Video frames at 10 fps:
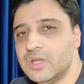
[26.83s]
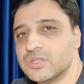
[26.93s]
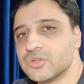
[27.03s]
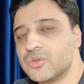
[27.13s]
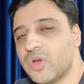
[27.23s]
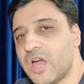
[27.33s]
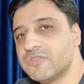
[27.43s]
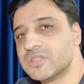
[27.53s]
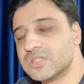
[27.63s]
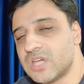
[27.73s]
So you have a
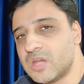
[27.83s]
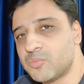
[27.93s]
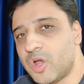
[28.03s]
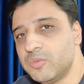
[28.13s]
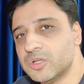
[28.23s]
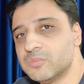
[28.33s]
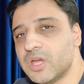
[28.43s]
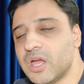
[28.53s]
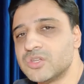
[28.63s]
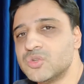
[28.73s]
design problem
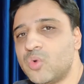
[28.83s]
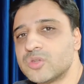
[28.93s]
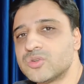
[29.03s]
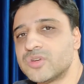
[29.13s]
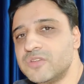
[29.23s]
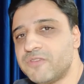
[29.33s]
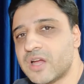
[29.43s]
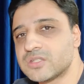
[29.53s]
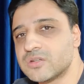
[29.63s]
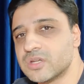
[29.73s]
and you want to
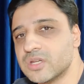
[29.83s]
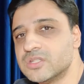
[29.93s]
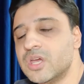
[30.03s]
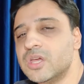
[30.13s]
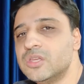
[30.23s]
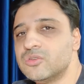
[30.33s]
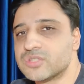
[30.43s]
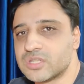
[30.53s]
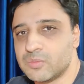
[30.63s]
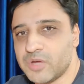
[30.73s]
refactor it
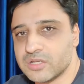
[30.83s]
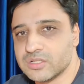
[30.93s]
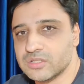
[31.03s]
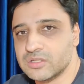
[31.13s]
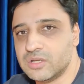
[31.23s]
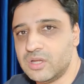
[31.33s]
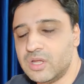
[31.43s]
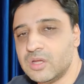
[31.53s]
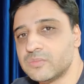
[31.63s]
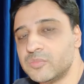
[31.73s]
using a pattern.
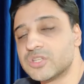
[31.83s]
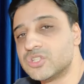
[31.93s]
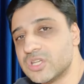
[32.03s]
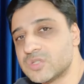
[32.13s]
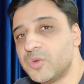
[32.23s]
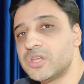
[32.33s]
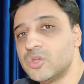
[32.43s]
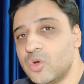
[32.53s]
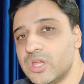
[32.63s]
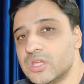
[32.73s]
But just by
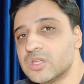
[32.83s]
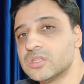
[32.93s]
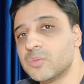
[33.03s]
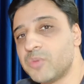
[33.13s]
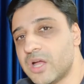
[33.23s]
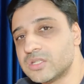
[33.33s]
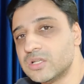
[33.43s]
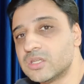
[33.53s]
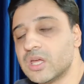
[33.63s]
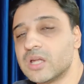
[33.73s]
knowing the
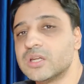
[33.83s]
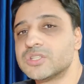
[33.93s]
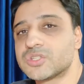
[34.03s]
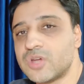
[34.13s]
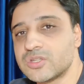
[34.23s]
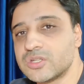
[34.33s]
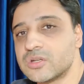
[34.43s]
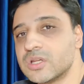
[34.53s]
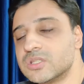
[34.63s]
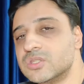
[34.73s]
pattern and its
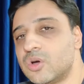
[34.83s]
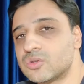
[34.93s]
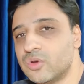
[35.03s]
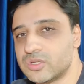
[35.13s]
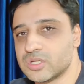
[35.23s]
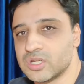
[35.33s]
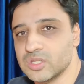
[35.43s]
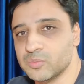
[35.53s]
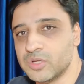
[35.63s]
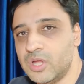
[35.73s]
structure is not going to
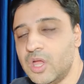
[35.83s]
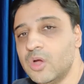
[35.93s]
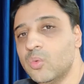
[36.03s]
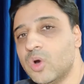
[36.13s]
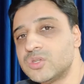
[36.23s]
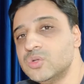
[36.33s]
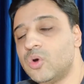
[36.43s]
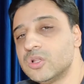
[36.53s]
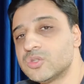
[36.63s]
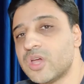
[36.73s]
help. What you
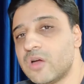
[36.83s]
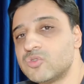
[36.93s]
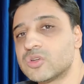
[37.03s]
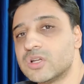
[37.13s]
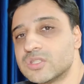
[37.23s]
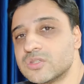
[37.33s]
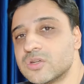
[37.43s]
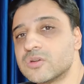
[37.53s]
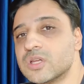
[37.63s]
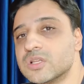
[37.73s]
also have to
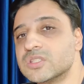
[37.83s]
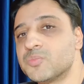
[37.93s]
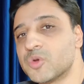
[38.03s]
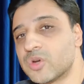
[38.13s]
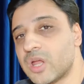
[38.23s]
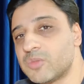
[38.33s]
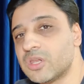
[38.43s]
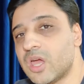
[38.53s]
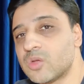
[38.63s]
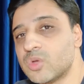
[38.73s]
consider is the programming
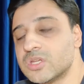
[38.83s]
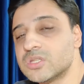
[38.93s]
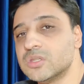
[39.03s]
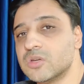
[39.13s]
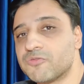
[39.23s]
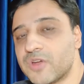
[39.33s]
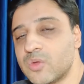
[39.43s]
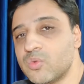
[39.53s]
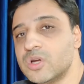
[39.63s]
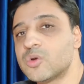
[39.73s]
language, the
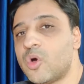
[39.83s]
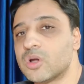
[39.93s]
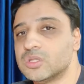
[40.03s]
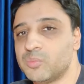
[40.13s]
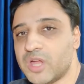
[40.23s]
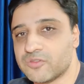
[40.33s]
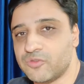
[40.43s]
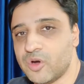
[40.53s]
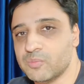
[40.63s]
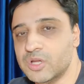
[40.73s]
framework, or the
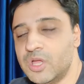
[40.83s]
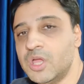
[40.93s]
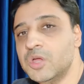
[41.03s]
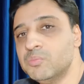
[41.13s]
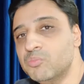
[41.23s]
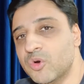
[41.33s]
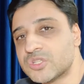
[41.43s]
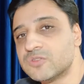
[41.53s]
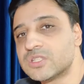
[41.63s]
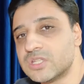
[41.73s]
platform. Most
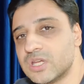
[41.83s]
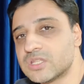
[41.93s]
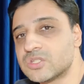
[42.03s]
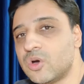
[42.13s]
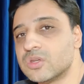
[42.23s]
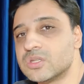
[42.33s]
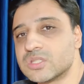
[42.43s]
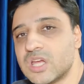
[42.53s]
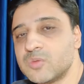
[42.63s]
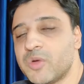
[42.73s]
of the text on
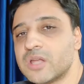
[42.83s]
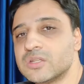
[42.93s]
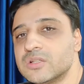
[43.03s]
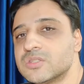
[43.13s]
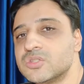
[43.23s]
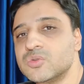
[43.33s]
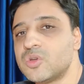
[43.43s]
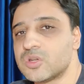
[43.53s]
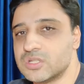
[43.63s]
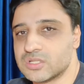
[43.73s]
design patterns do
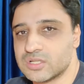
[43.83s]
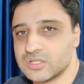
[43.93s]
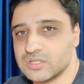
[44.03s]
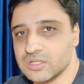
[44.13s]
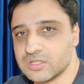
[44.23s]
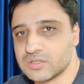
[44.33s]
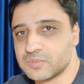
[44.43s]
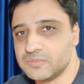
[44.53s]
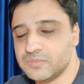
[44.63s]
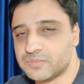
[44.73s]
not discuss this.
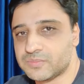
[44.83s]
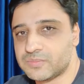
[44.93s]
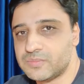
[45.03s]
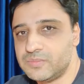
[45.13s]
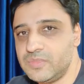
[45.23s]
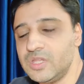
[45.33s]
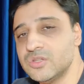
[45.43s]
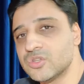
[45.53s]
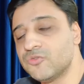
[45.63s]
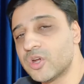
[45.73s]

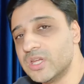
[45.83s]
So for